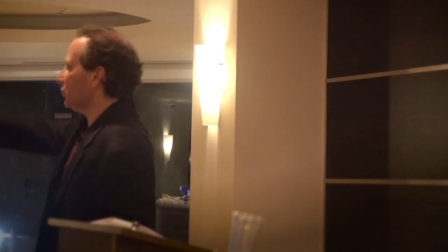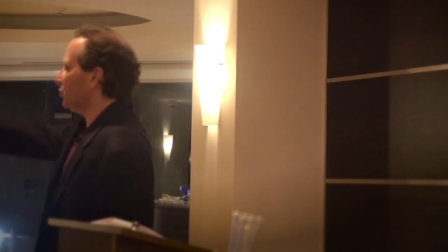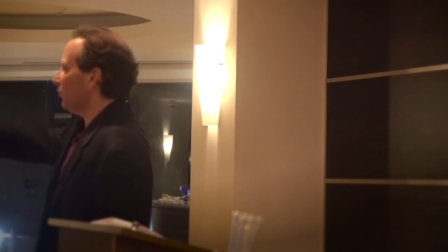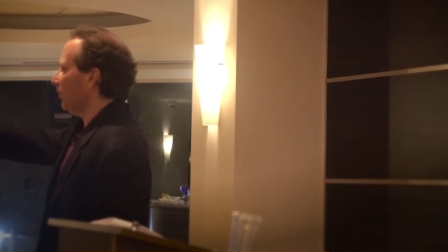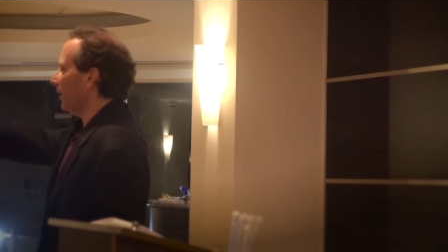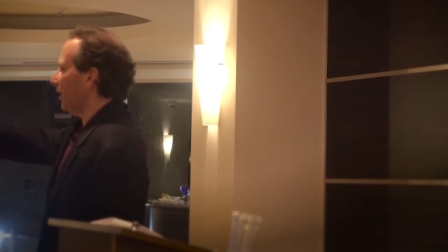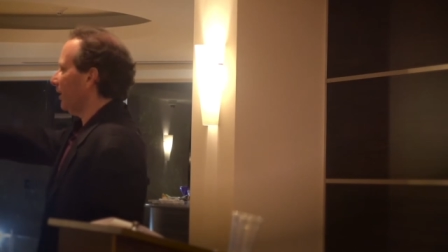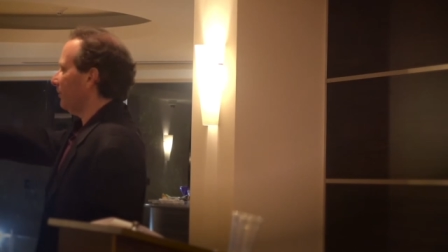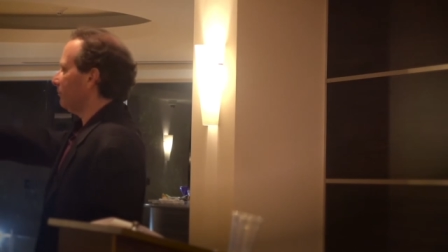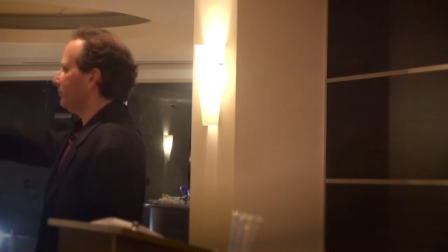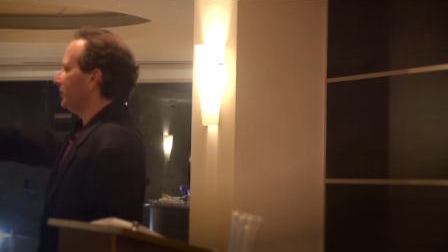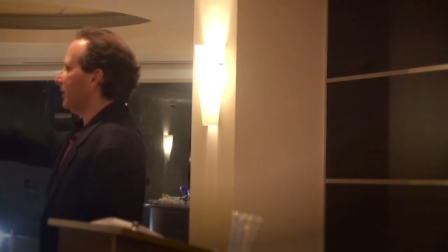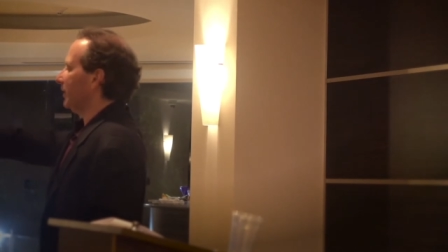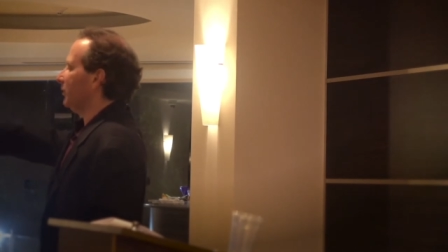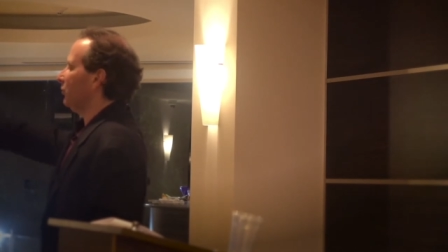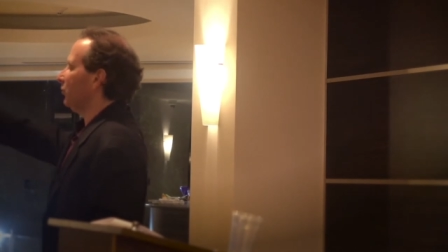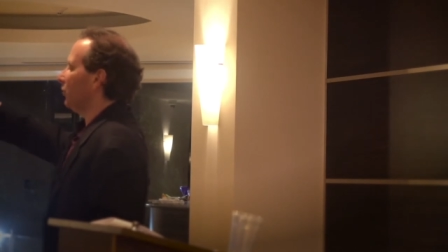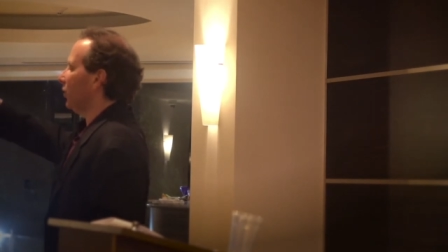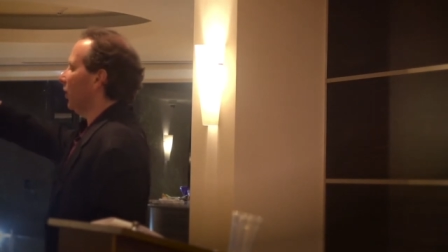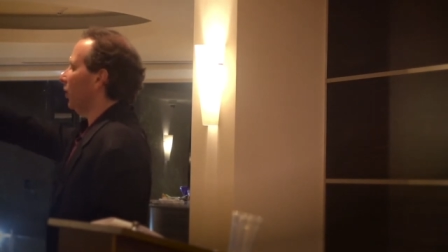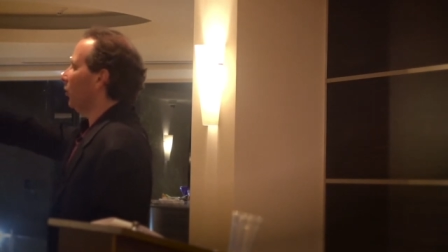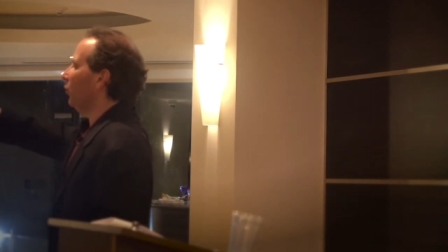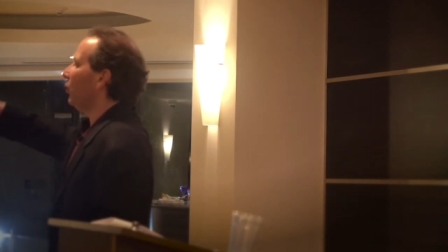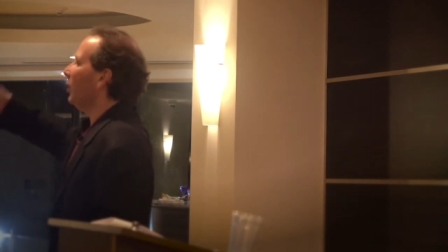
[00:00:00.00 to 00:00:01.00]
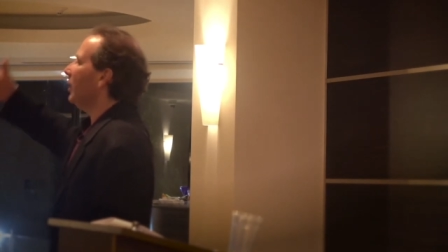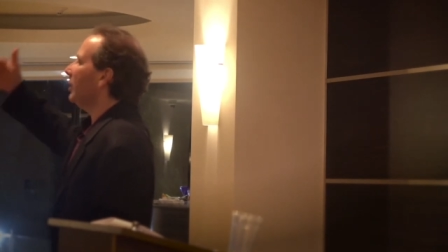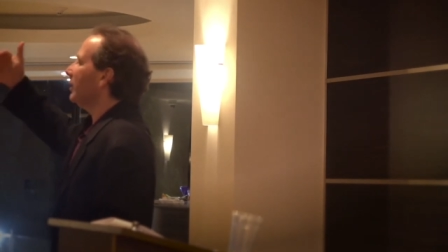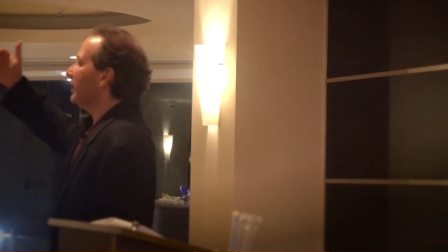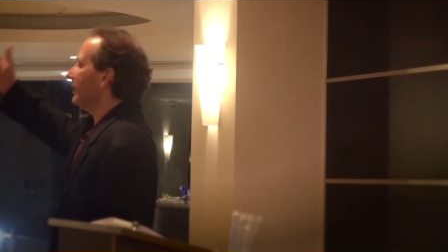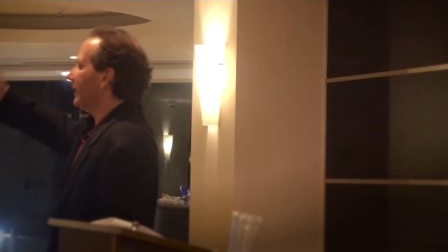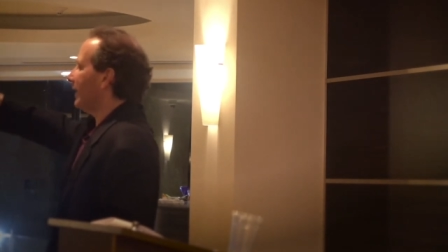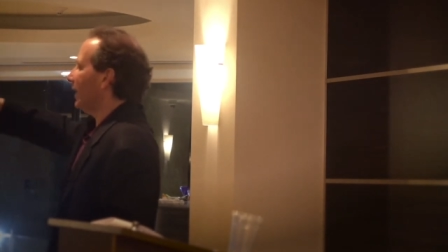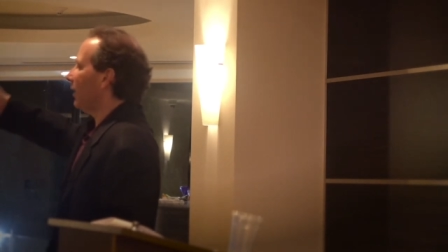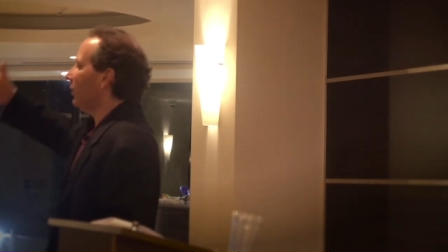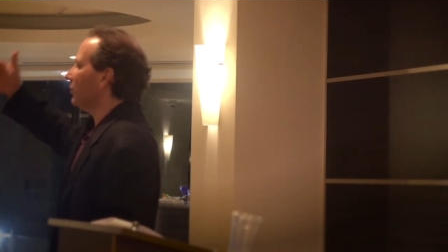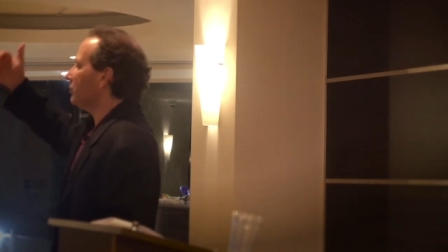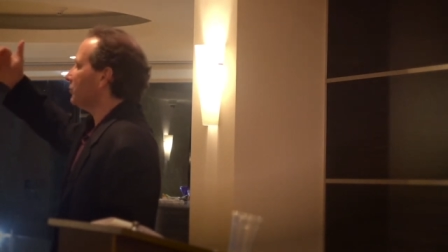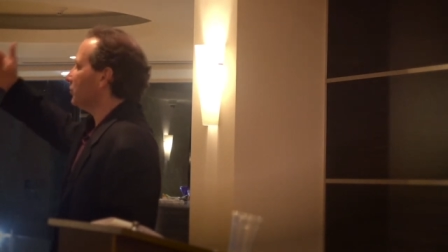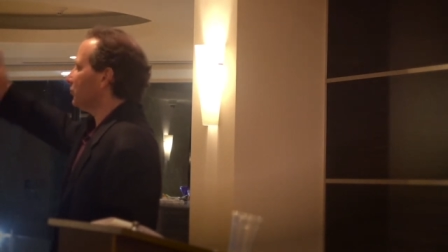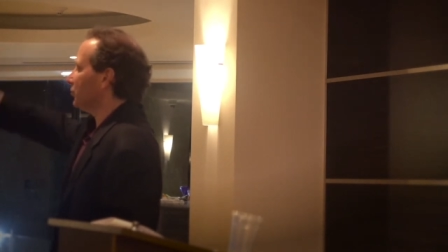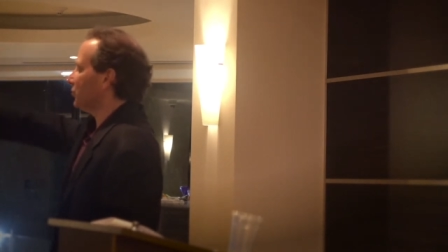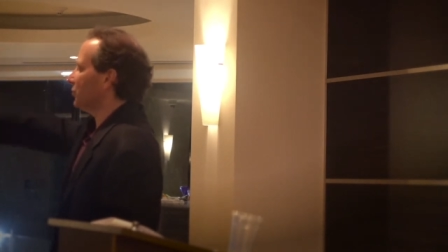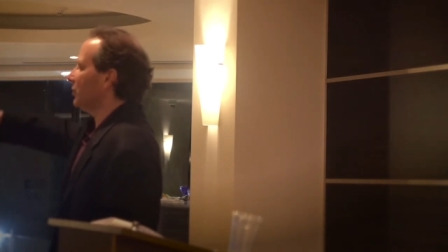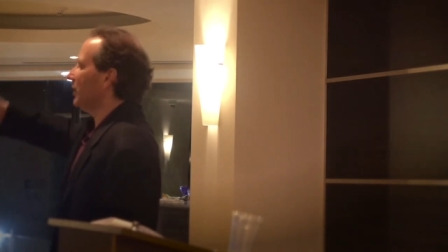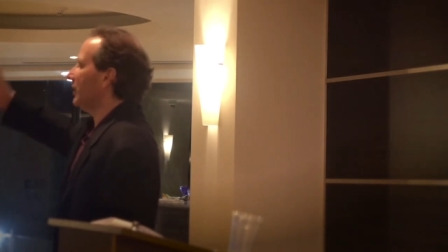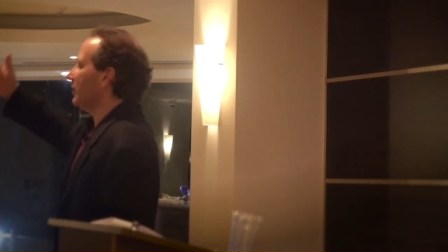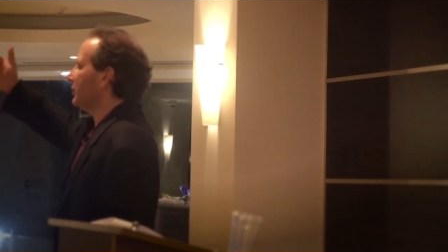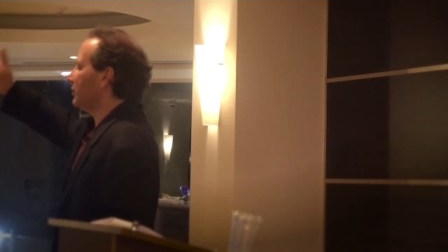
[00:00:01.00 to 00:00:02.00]
script and you go, the
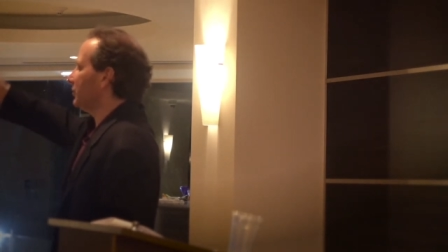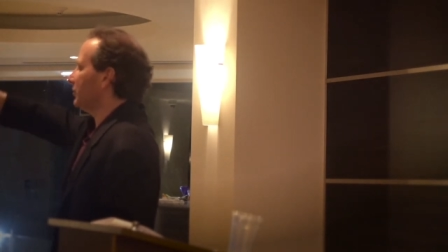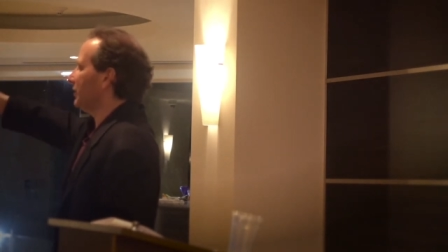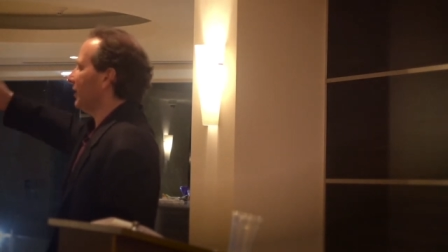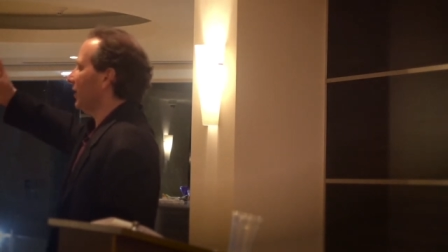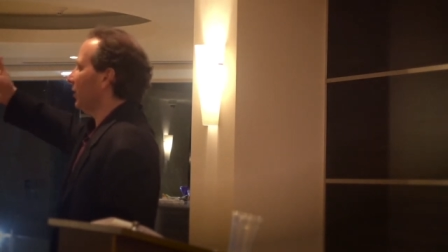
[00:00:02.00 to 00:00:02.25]
character sings